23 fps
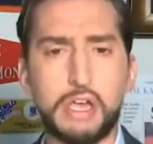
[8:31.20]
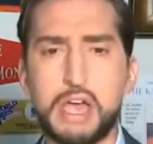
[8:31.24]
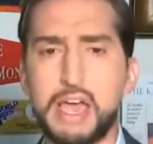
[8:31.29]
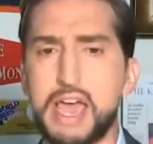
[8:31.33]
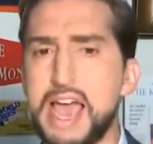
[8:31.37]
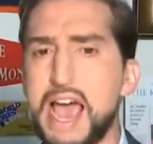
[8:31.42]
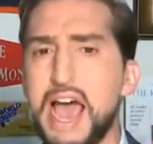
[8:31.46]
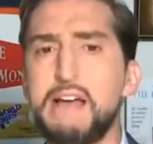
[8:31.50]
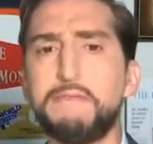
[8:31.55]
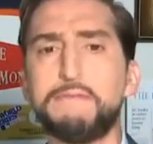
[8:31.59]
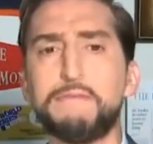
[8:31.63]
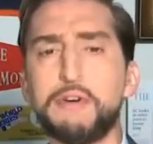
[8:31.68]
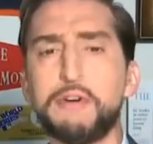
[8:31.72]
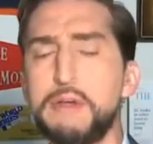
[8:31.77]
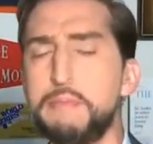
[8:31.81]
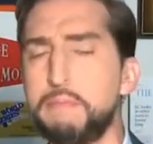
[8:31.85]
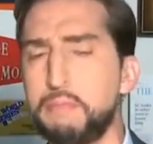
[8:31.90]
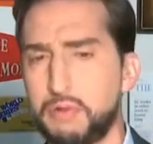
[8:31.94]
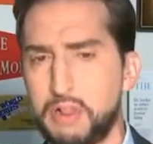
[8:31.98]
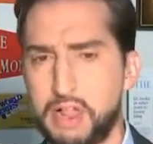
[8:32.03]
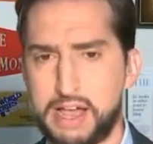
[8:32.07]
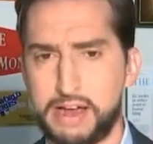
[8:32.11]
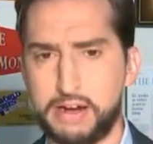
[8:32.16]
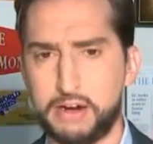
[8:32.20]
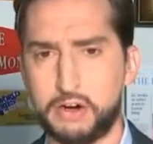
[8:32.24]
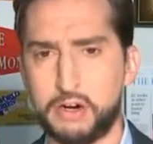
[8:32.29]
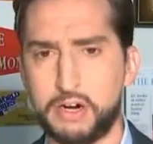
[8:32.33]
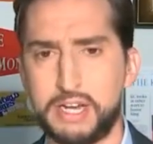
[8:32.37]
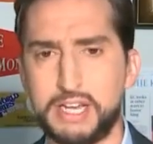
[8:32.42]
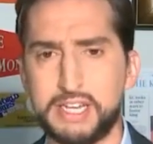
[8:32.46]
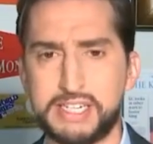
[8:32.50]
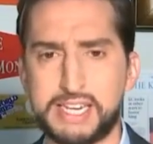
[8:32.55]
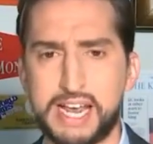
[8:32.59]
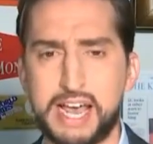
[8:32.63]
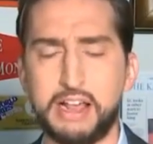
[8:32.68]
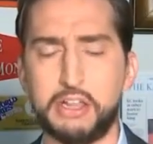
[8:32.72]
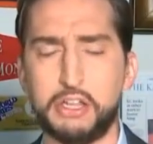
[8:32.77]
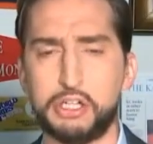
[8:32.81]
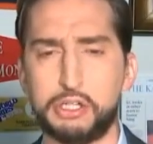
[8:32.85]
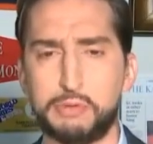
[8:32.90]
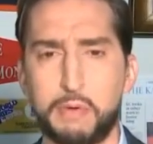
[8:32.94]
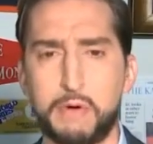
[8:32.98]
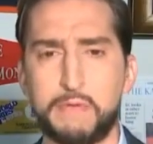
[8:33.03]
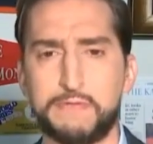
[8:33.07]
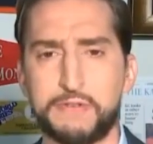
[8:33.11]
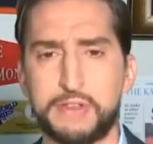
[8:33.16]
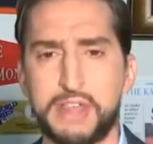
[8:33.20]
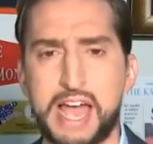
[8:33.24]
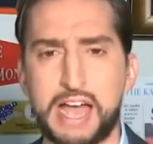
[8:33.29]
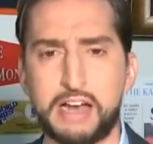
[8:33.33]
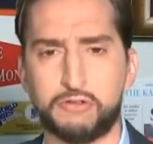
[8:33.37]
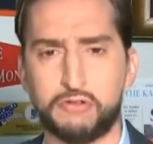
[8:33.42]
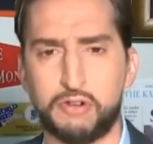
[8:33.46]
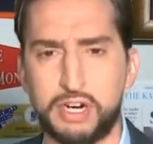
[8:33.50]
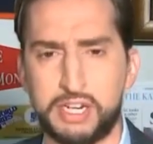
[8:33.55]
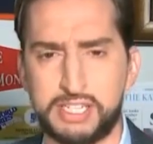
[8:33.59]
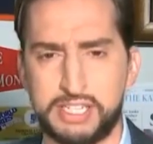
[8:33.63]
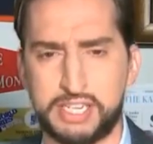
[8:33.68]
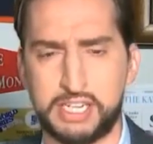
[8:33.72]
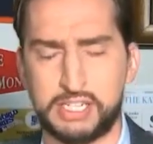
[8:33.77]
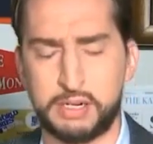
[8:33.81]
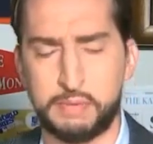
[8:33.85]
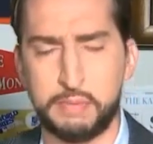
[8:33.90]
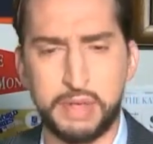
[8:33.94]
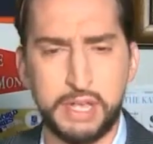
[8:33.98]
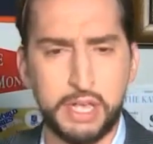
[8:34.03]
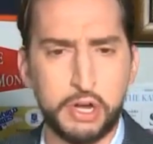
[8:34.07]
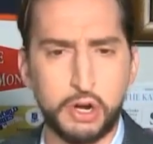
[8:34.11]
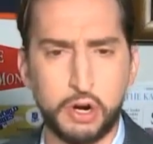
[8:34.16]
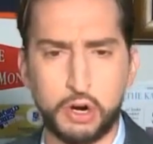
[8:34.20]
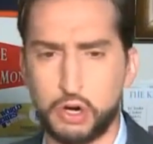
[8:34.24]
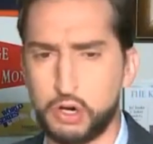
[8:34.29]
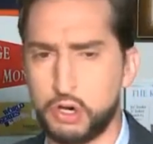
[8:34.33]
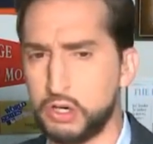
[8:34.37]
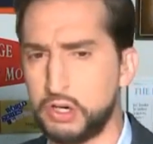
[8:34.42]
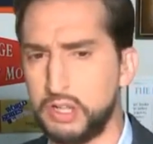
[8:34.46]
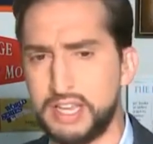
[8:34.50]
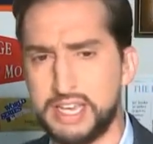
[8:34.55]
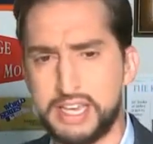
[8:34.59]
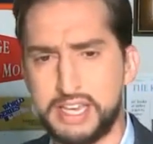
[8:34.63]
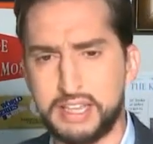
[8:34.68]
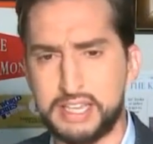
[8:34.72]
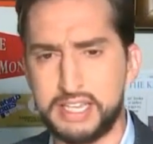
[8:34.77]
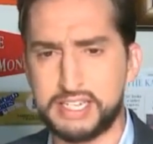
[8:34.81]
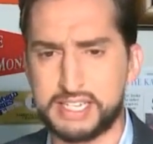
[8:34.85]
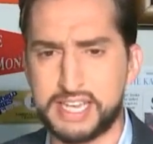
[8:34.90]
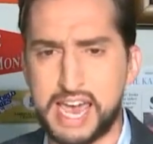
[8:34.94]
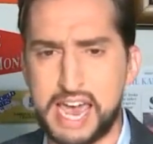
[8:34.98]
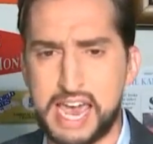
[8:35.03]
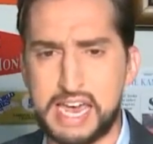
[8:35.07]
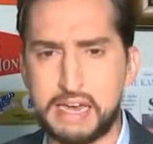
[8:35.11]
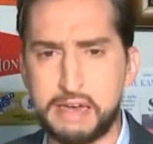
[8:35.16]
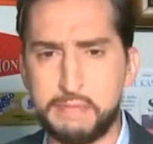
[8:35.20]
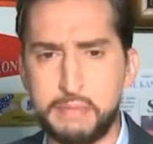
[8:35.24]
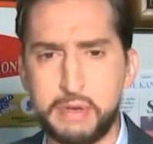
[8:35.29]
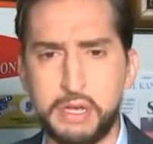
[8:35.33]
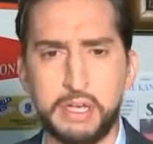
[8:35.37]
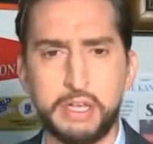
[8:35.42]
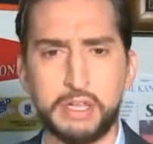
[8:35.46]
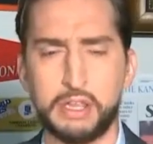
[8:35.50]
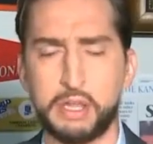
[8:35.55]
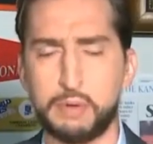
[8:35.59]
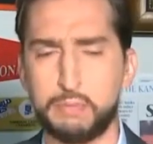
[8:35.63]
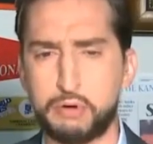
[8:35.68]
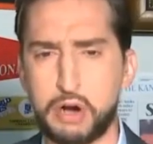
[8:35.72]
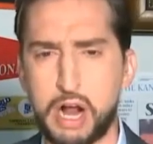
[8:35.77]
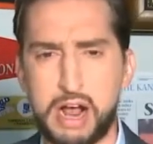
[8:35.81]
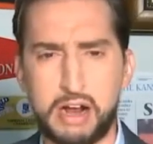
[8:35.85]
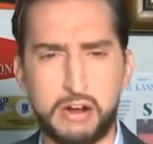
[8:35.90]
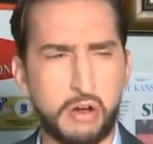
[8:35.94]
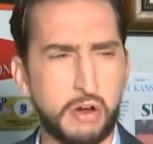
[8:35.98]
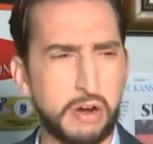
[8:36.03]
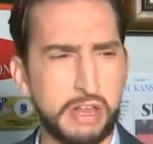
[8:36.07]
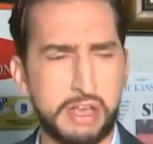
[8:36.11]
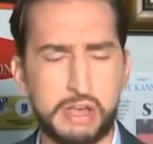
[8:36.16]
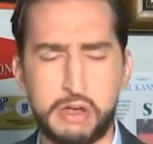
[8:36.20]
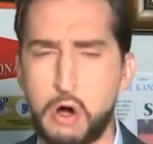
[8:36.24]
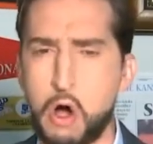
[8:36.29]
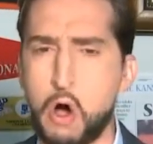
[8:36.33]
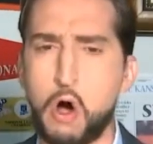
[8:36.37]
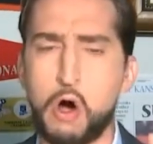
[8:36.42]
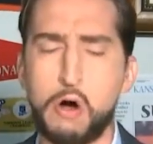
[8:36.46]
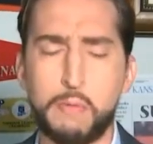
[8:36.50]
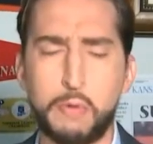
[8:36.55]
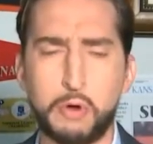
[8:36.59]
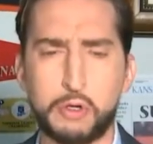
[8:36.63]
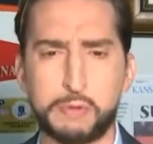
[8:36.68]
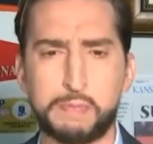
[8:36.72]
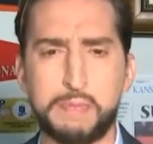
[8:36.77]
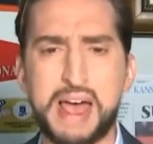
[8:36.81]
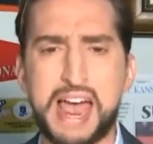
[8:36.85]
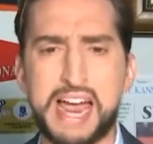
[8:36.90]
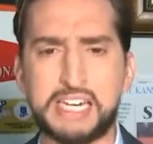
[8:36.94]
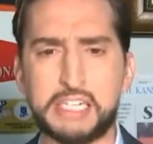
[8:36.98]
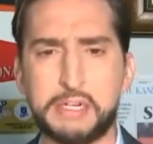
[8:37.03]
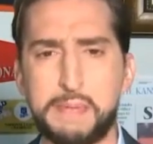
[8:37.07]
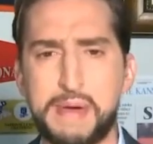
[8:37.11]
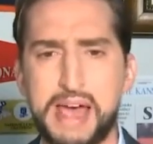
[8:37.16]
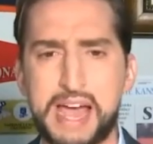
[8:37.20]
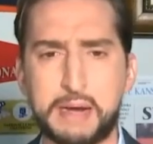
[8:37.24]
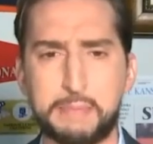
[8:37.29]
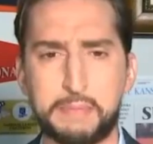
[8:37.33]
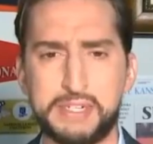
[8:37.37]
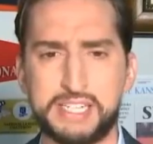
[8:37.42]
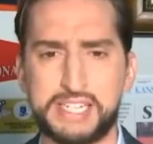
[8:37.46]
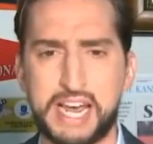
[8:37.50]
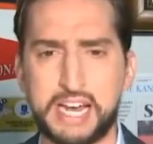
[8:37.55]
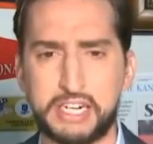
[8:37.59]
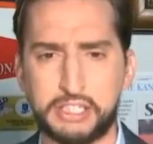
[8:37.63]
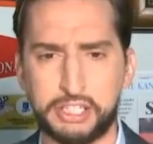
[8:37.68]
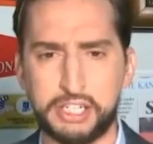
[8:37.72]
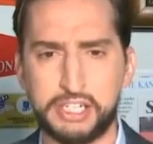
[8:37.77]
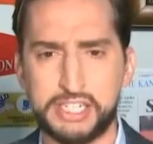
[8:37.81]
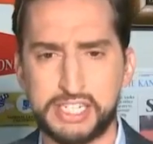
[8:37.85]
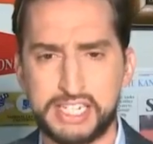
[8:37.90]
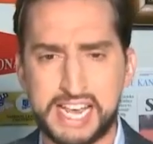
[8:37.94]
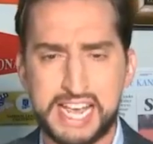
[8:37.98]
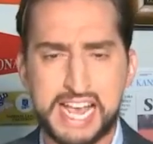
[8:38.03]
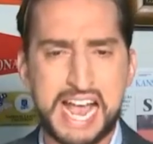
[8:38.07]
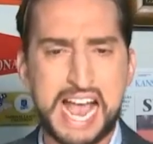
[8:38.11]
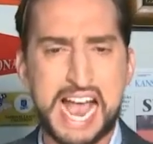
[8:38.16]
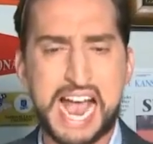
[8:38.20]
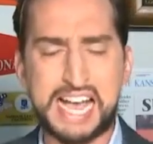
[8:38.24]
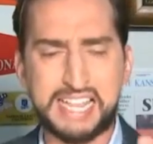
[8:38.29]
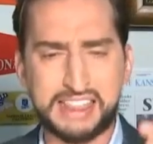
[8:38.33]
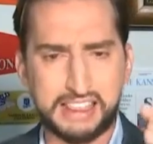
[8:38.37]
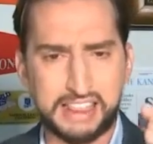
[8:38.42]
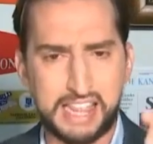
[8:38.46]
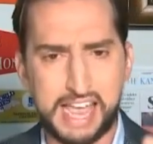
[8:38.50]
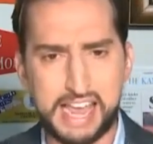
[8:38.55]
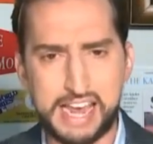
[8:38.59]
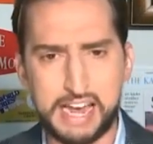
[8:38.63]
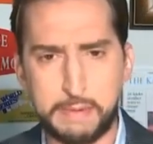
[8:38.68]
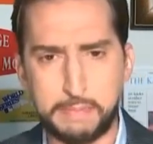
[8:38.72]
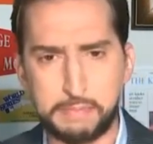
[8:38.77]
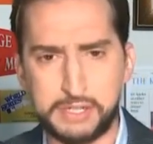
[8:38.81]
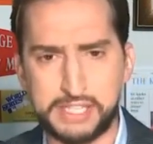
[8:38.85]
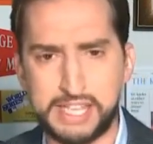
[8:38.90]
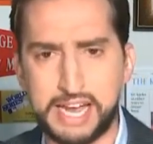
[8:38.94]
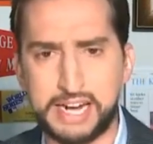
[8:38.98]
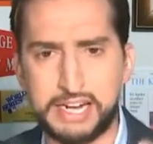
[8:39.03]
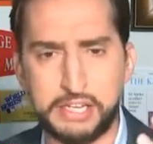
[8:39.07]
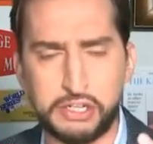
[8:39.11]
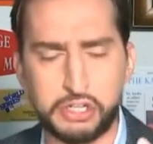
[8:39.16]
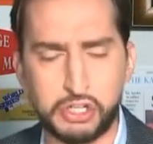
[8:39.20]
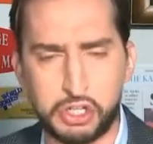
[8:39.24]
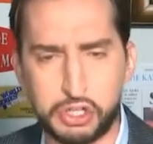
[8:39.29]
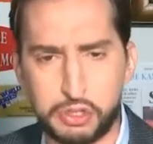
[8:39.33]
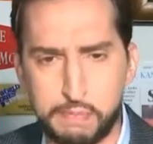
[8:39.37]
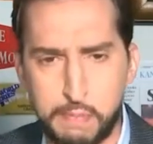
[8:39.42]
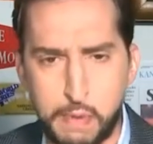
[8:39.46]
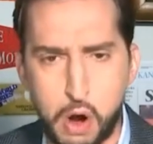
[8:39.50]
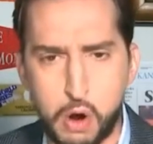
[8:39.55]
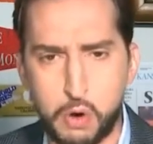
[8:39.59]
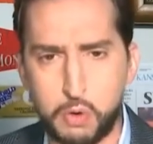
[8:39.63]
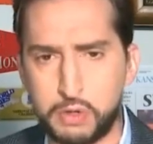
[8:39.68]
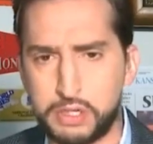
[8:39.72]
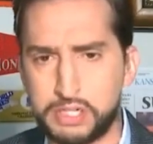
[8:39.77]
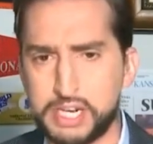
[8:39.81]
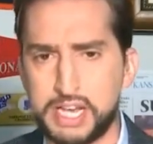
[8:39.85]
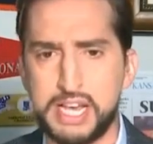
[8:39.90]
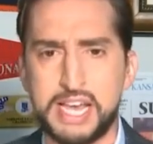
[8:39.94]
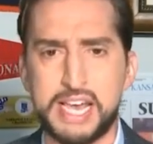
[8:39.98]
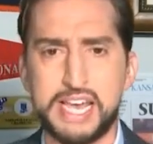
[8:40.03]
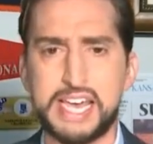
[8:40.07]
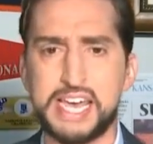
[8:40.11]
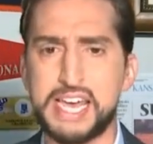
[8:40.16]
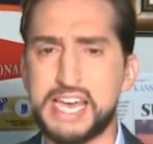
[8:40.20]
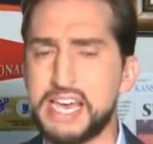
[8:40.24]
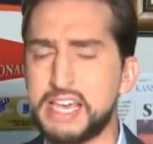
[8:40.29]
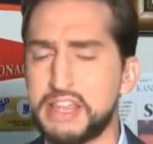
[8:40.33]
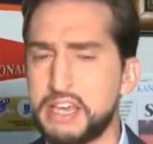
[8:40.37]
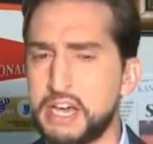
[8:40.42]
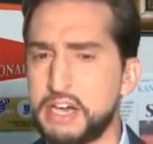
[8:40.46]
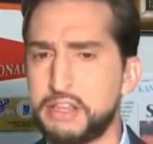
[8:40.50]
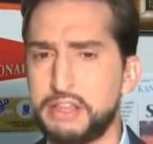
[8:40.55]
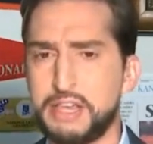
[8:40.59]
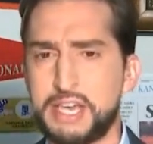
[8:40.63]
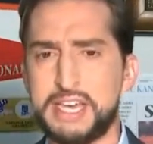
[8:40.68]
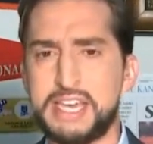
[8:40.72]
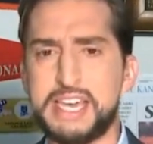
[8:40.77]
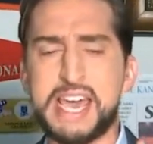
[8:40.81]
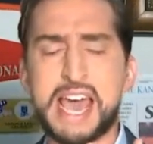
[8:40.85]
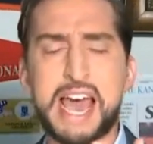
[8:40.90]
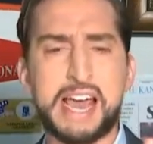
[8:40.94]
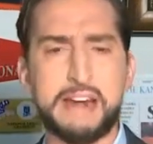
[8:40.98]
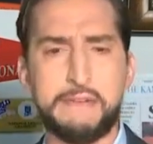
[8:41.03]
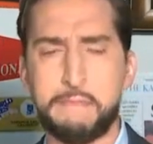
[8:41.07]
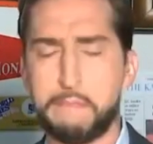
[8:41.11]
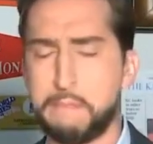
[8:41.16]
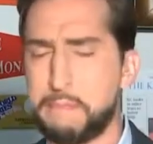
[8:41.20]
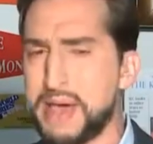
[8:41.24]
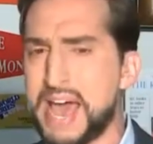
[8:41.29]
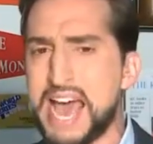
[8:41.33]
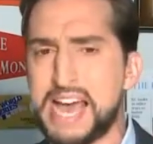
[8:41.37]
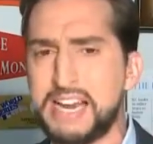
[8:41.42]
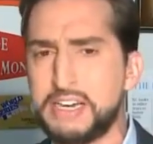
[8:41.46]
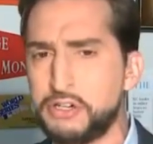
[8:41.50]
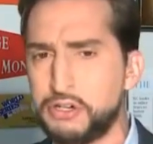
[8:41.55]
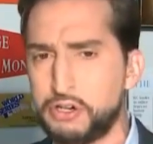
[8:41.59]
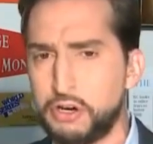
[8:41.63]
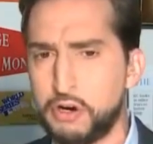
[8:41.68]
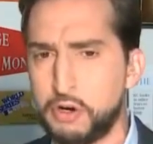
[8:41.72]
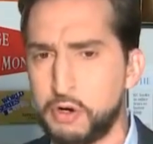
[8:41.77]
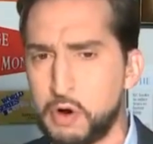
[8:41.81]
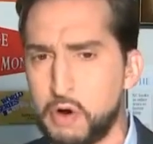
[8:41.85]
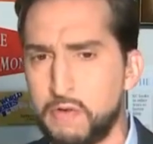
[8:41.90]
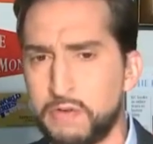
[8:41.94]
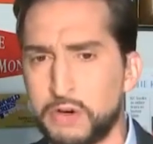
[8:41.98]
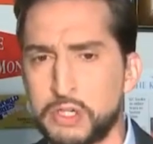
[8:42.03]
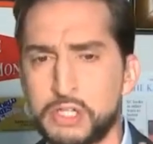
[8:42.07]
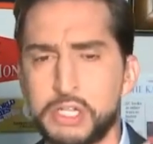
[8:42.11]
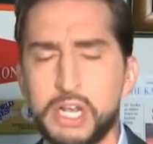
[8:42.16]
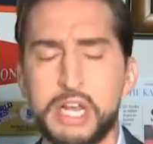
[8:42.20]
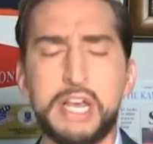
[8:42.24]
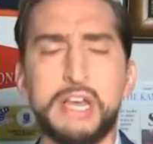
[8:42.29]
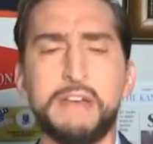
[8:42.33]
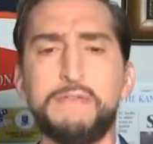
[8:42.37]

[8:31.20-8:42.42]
Every player is eligible for that criticism. Early in this game, LeBron on almost back-to-back possessions had layups that he smoked. He had bad turnovers.